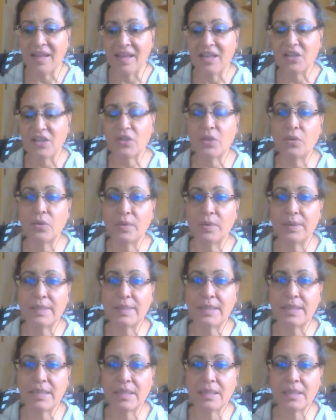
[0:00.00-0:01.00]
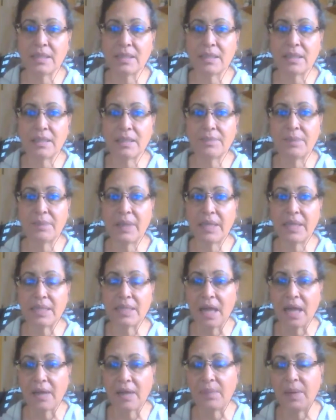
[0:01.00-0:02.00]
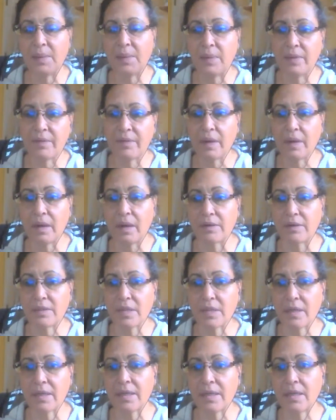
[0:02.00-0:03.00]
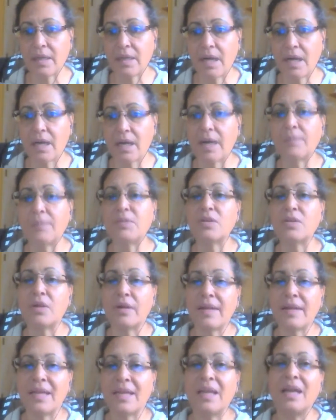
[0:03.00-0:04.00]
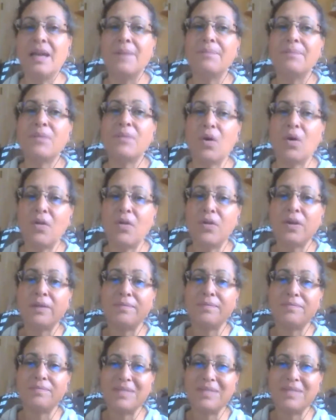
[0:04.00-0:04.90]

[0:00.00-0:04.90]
So because a lot of people are starting to, I'm starting all the